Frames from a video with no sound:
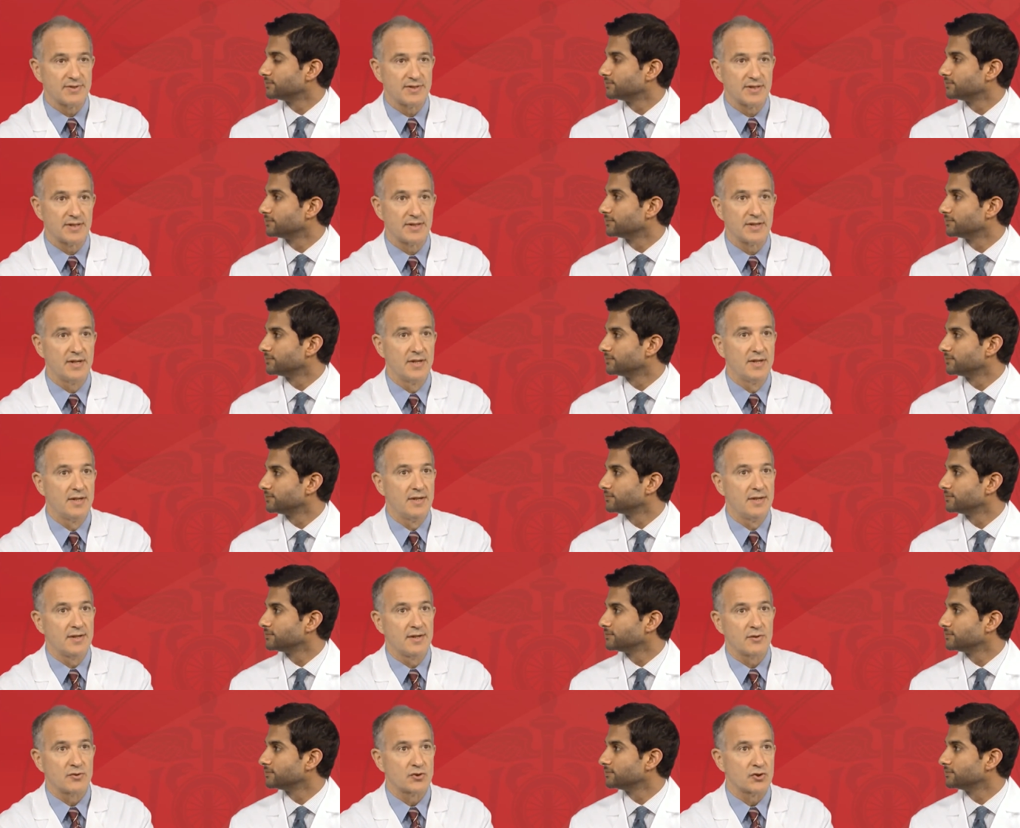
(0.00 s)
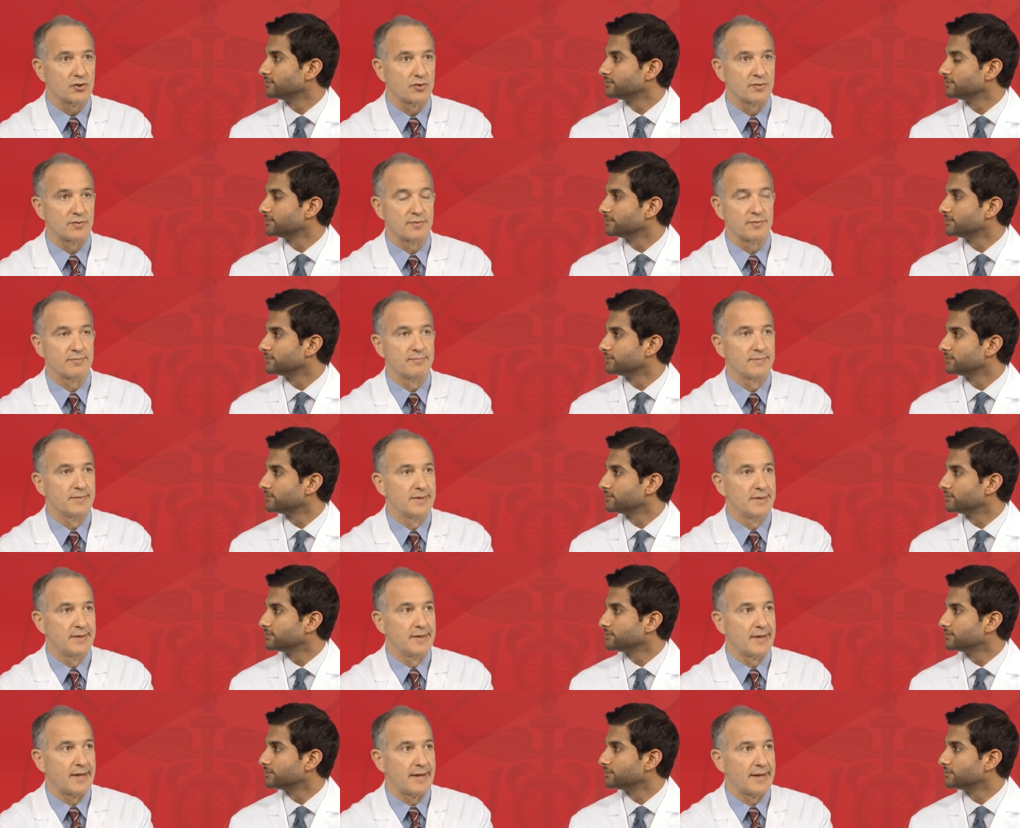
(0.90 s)
Speaker 1: in you know certain
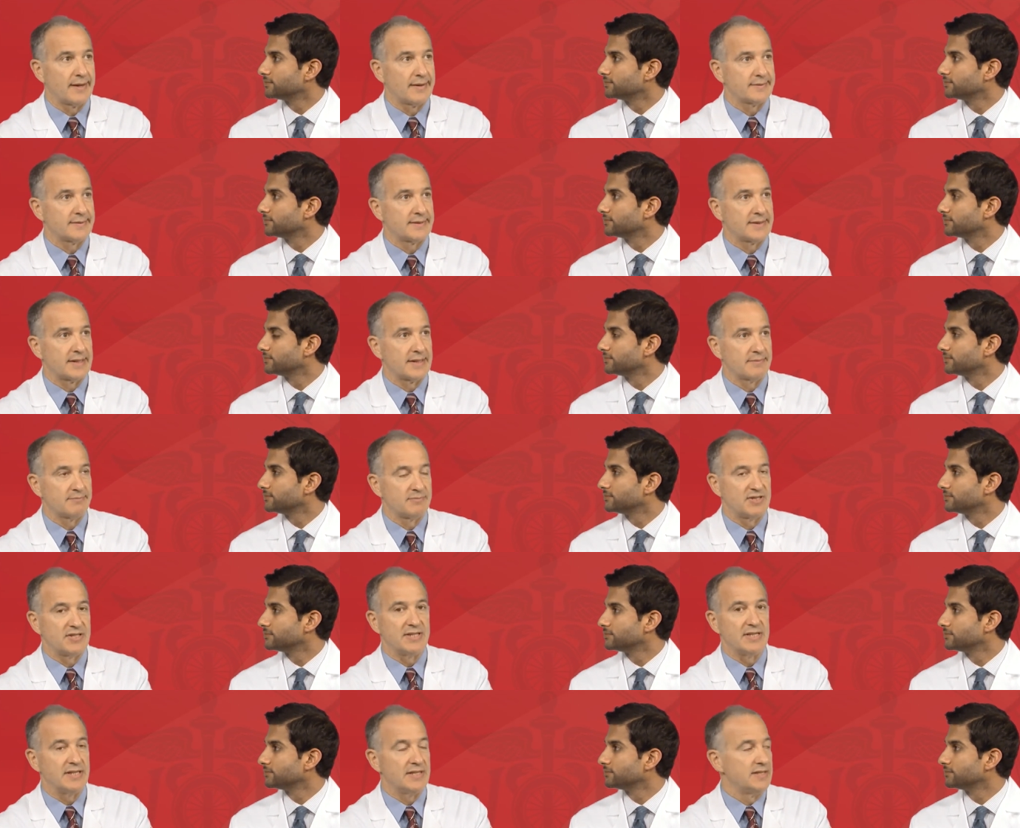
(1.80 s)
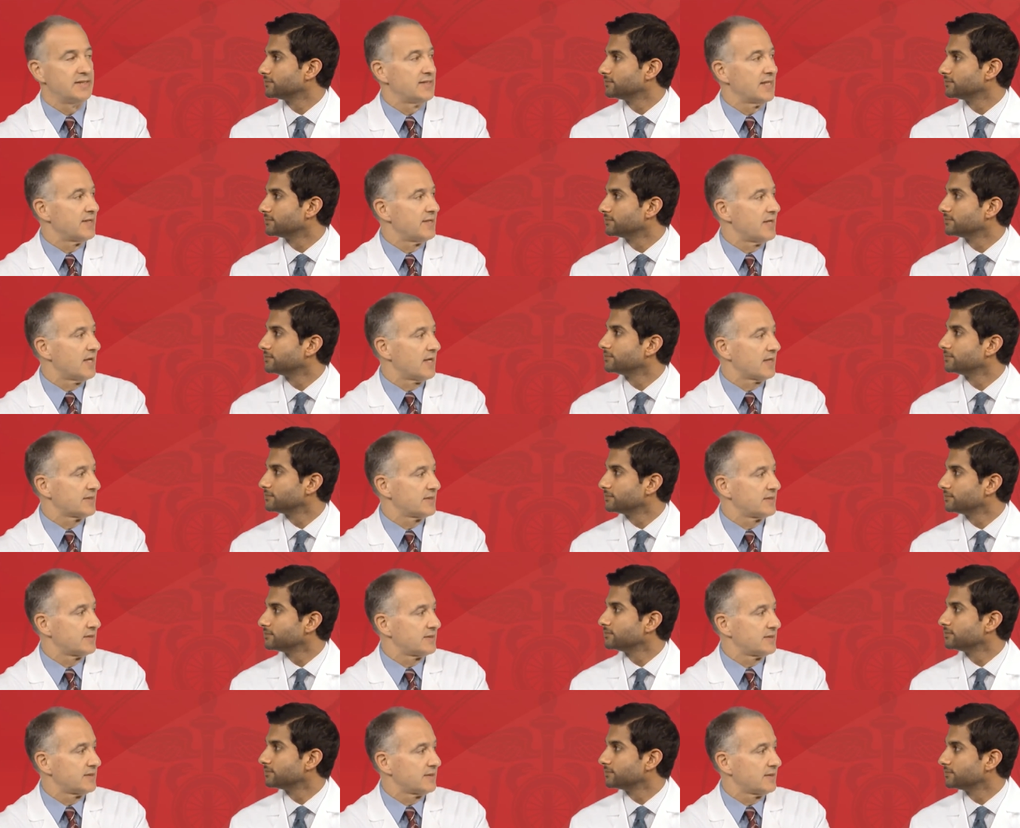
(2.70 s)
uh, as uh, seeds and
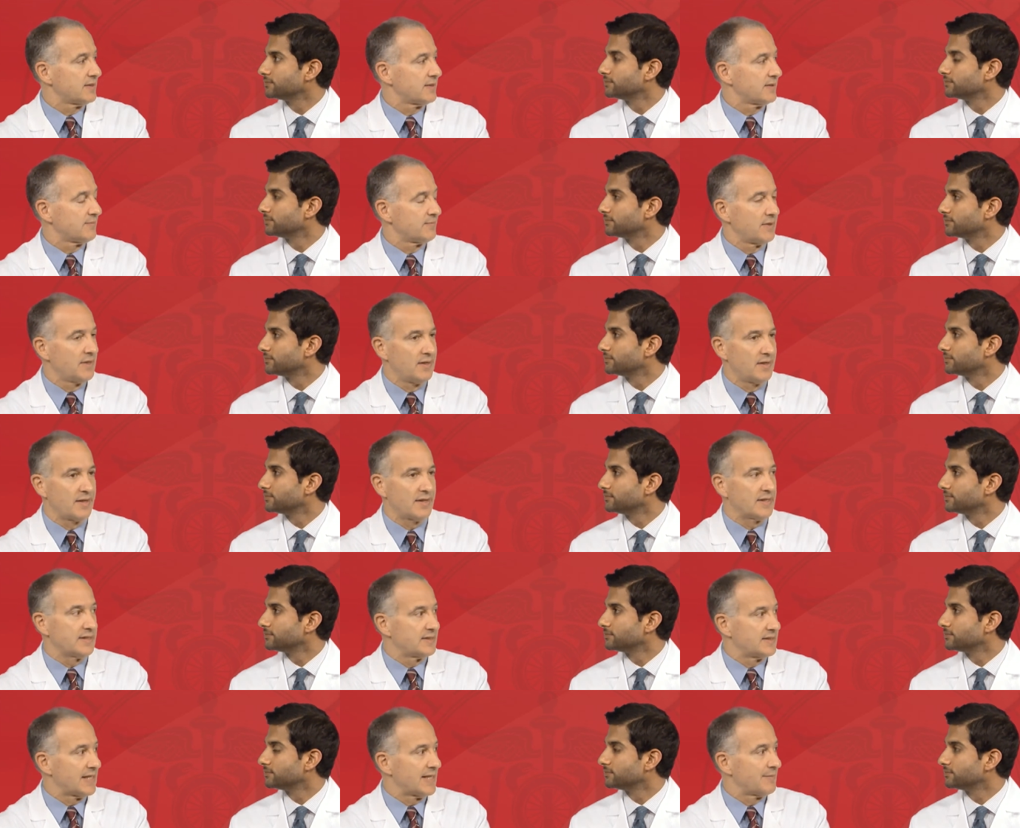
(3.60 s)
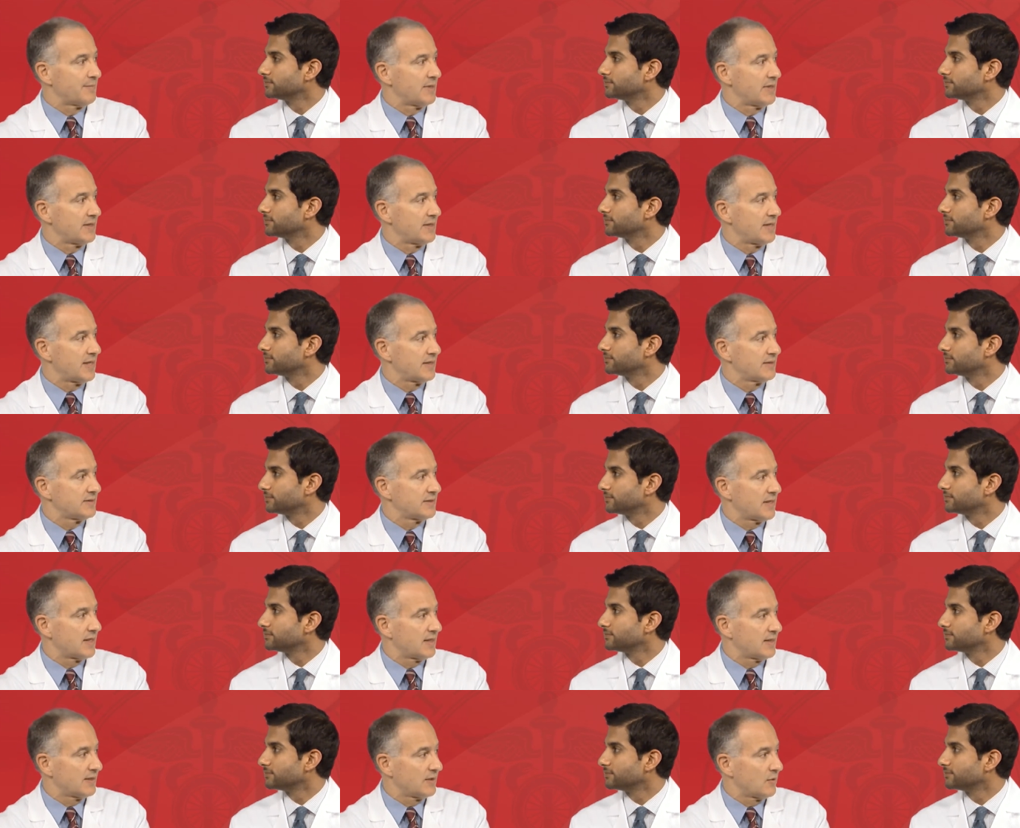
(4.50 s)
nuts. Um, I think salmon has
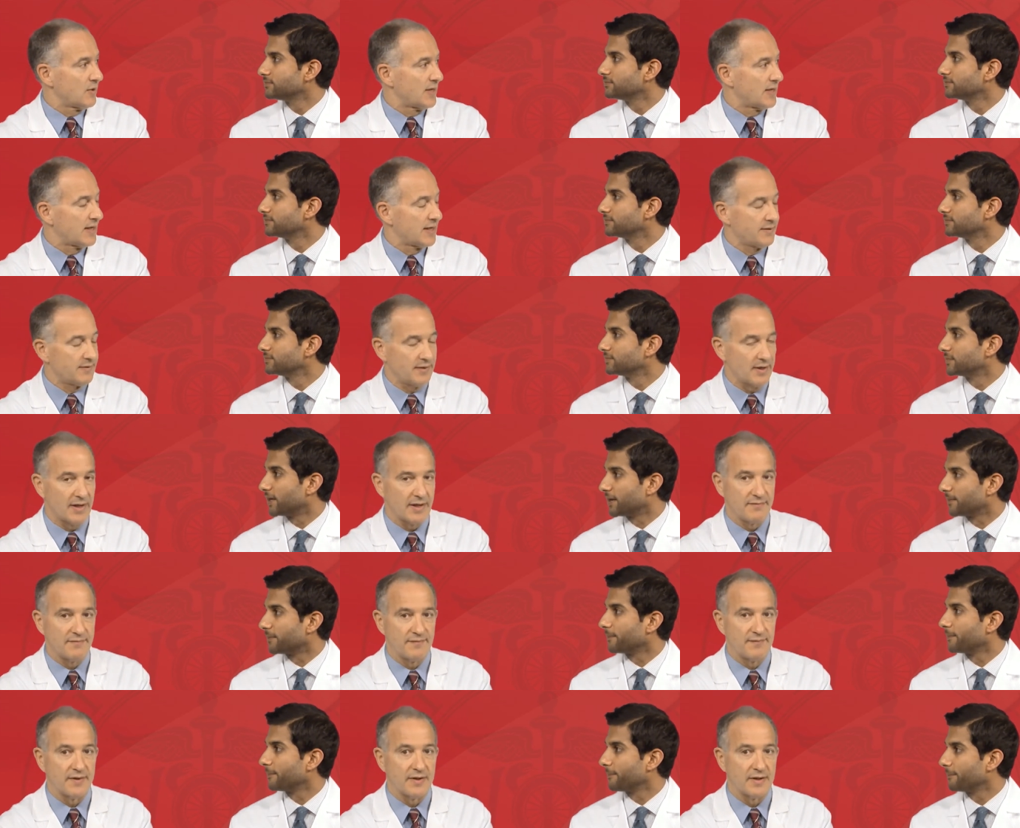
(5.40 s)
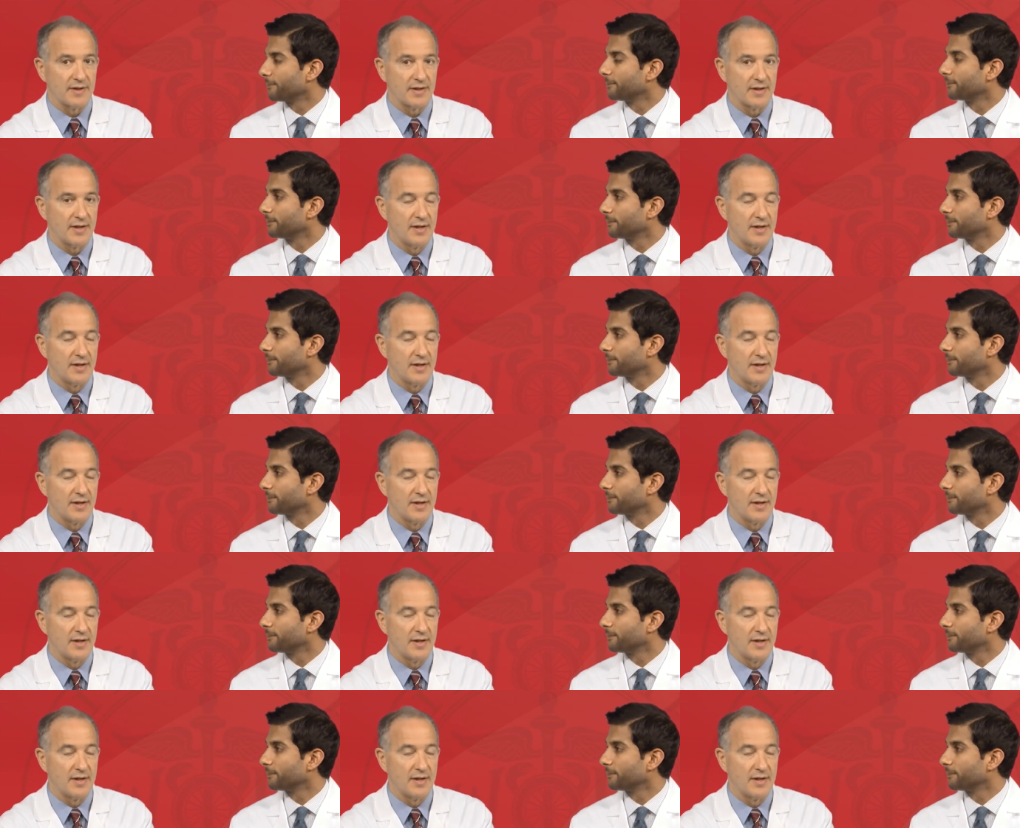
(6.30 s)
uh, you know high, yeah. high uh,